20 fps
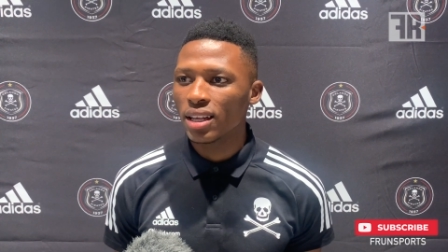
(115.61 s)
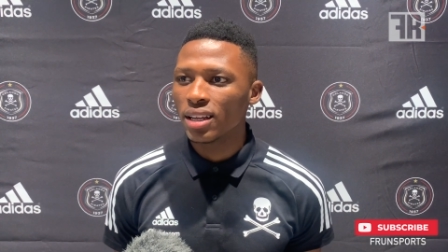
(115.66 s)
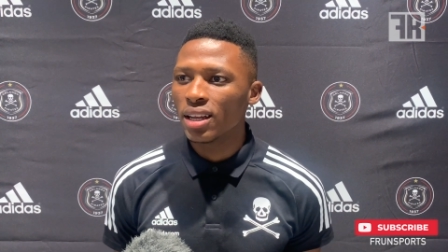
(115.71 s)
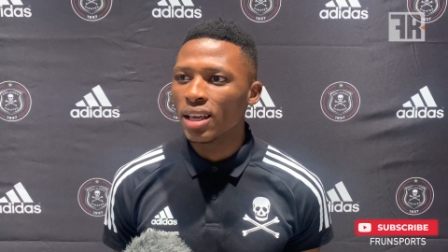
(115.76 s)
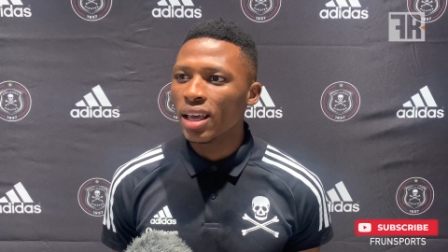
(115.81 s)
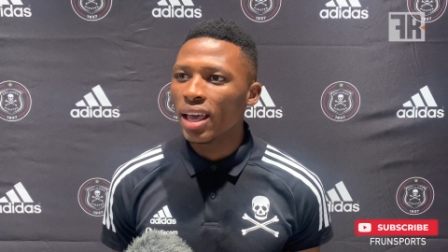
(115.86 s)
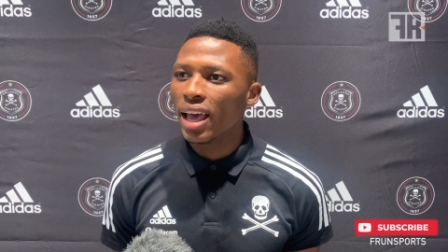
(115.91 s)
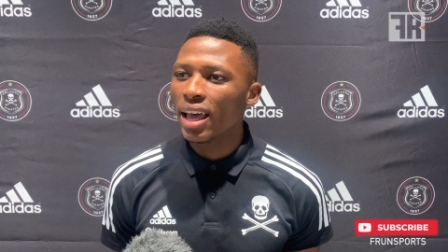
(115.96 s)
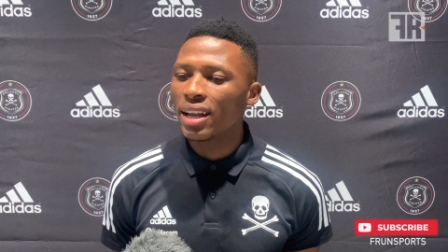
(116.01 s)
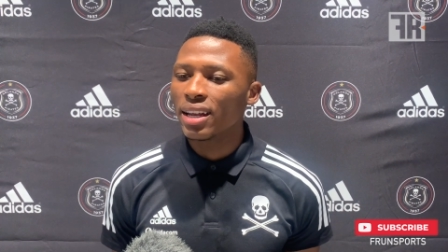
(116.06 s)

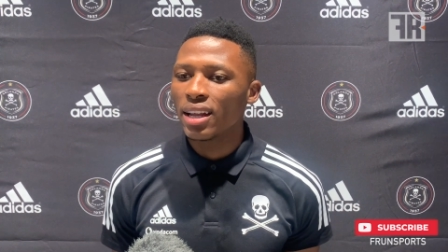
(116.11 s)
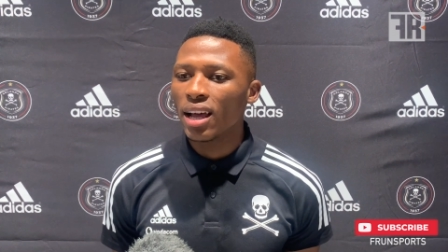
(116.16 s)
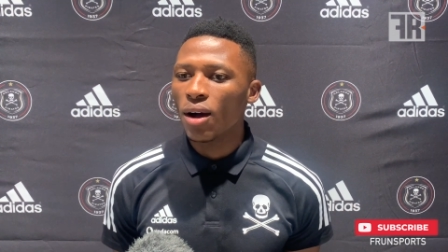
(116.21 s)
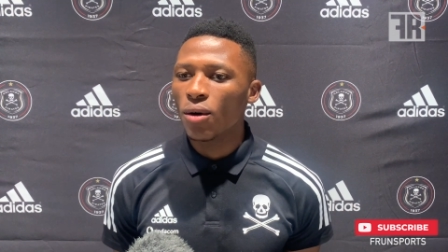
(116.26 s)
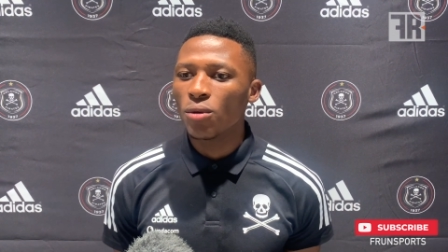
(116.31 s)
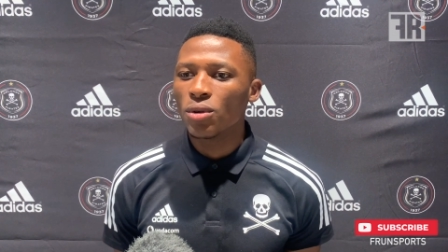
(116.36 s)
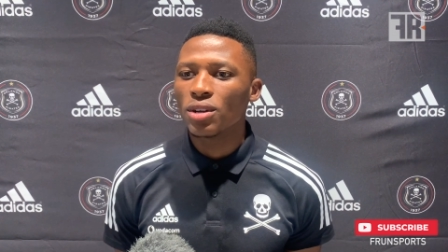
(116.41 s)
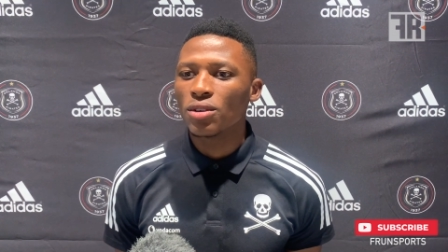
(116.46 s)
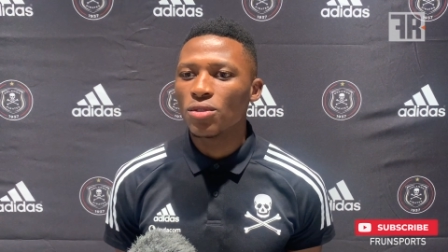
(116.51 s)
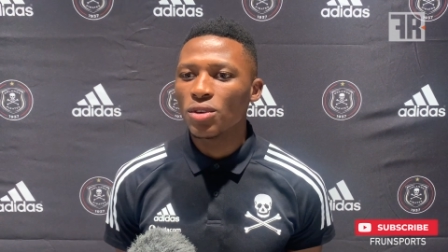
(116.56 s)
And I
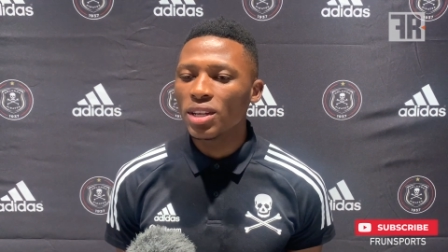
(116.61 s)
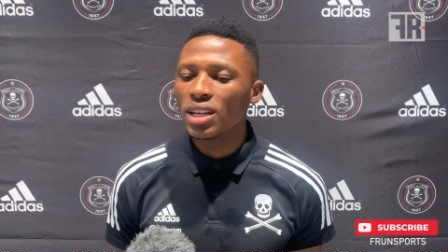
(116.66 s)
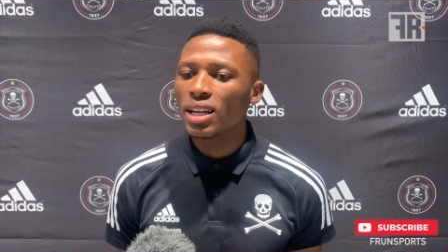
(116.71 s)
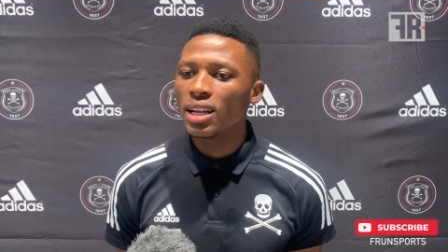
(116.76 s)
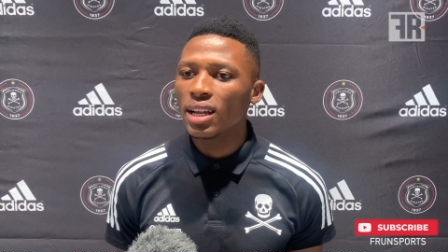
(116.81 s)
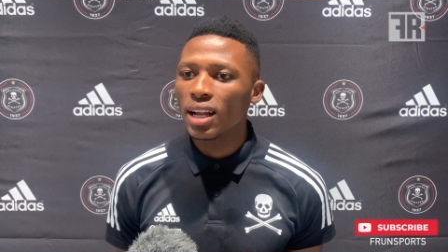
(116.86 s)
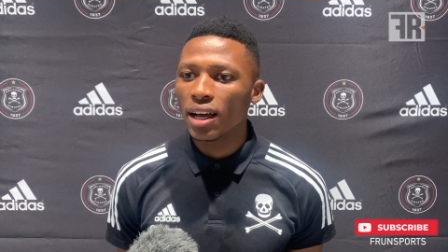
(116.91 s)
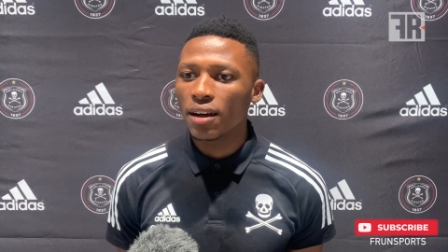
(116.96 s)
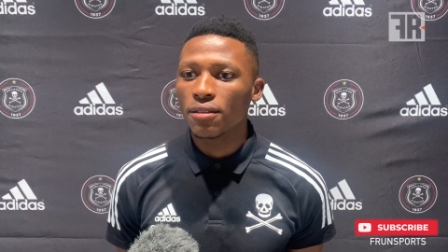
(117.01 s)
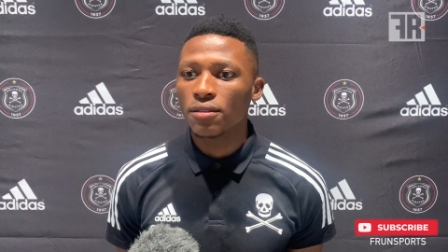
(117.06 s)
would really
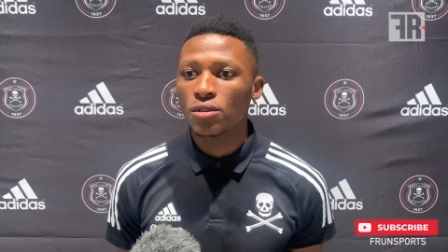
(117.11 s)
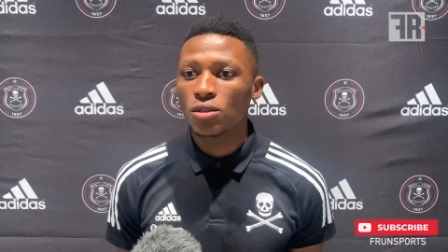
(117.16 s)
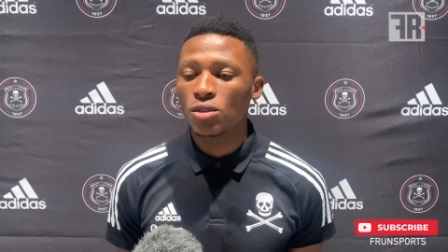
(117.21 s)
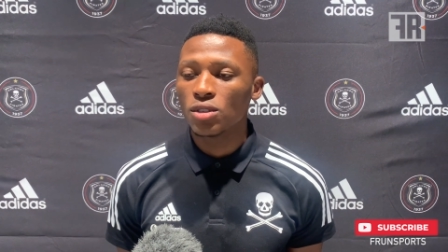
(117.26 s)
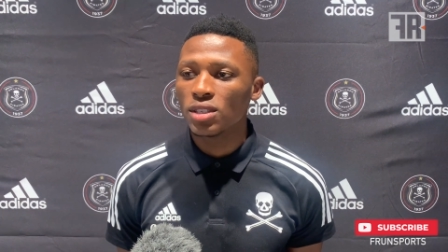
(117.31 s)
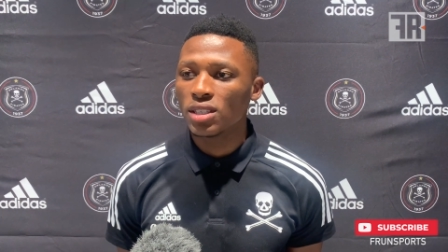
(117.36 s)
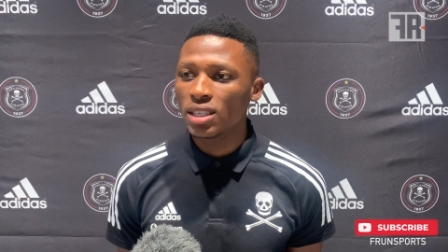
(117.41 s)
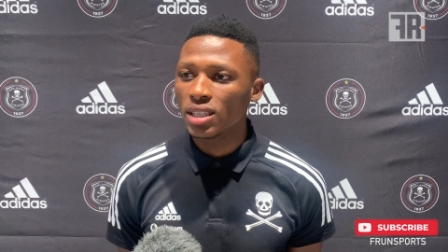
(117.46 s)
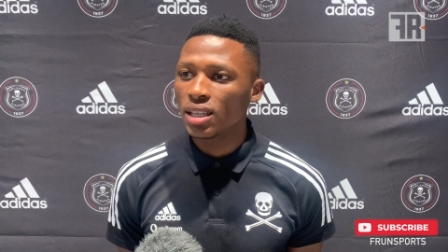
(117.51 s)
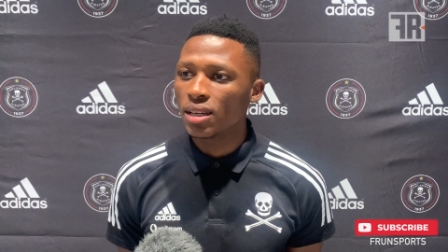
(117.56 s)
love to
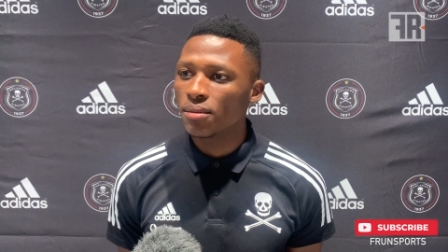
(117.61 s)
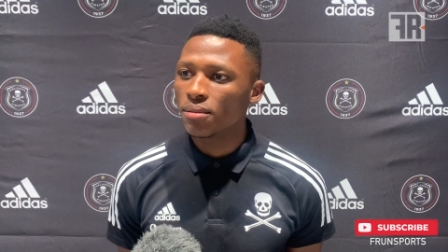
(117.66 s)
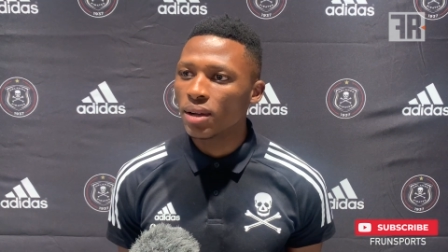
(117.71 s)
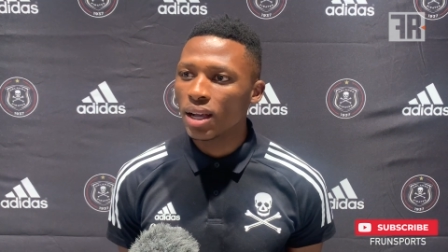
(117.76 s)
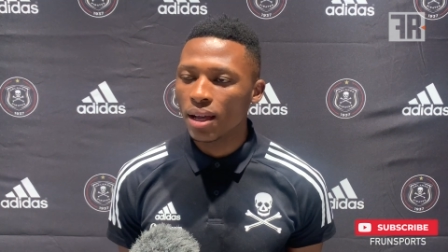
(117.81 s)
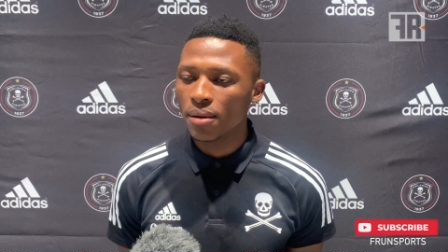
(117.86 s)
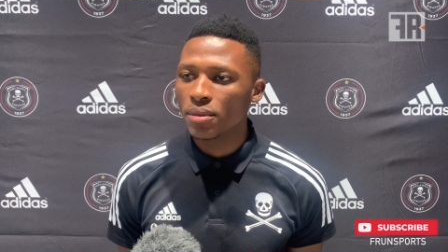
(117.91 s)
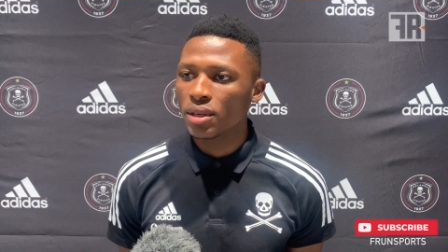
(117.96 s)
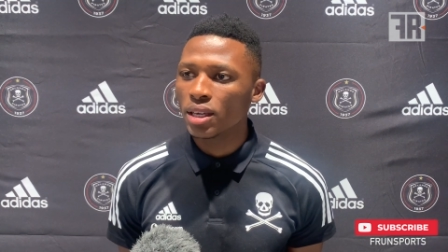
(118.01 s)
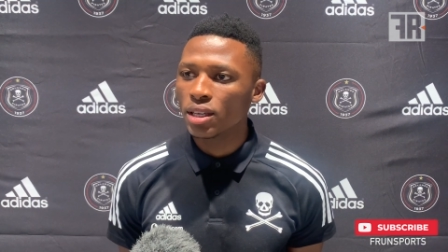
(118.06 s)
see them
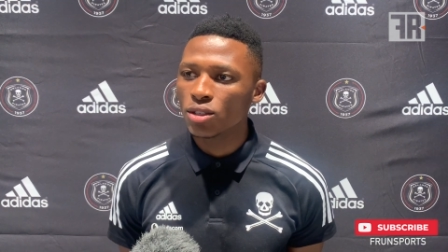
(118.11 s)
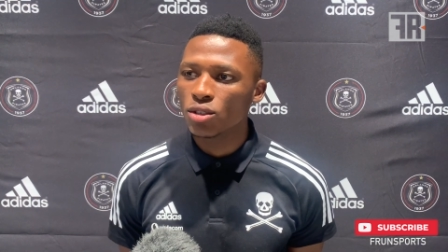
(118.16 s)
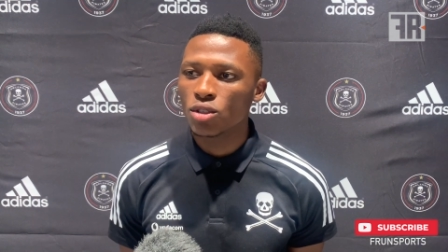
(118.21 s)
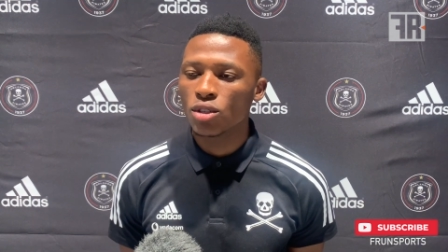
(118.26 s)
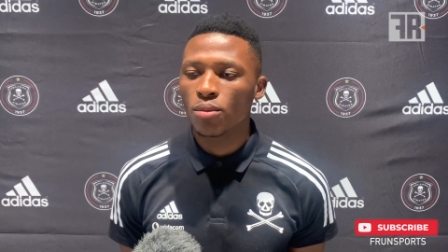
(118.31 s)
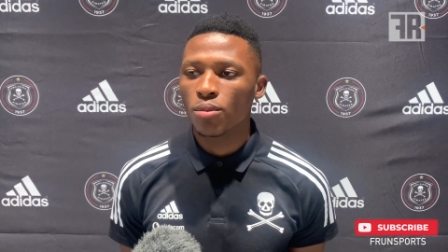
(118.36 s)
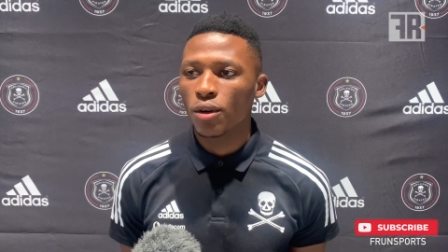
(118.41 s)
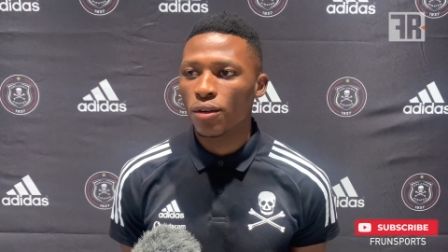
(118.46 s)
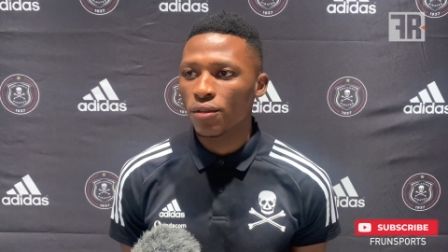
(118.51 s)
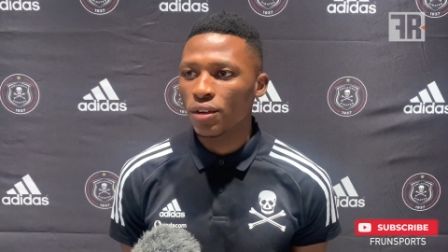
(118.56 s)
coming into the
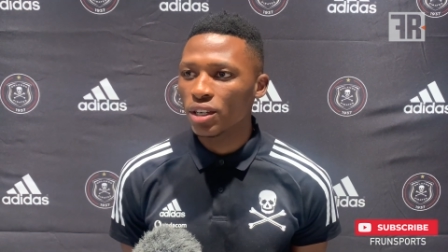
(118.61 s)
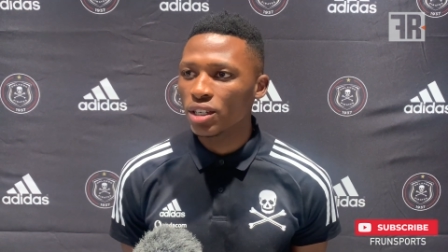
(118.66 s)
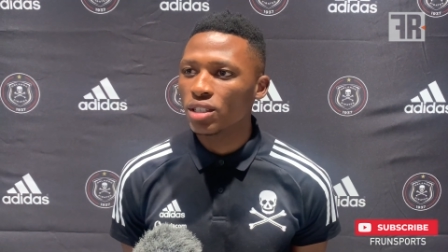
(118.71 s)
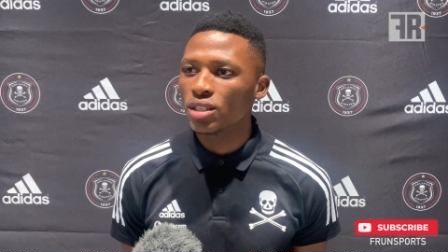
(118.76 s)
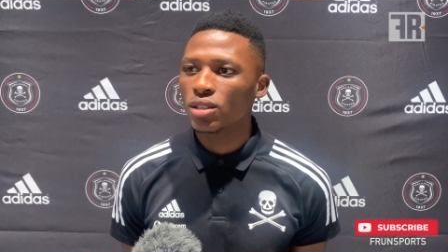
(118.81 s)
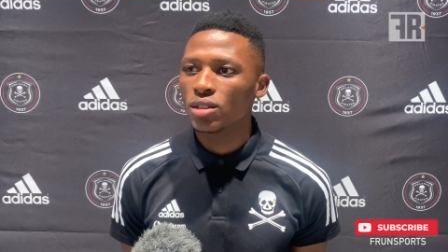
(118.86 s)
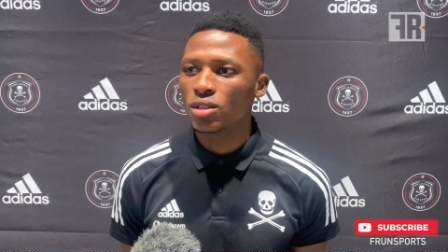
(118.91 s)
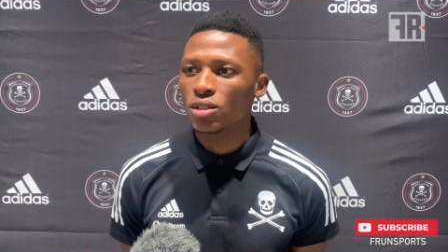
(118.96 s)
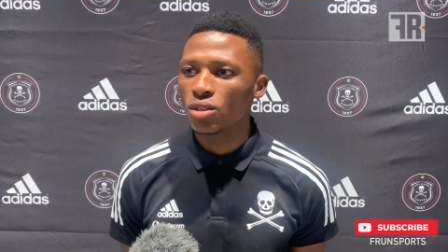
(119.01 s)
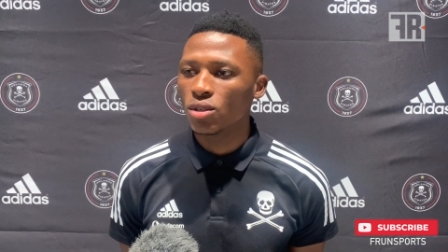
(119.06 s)
professional,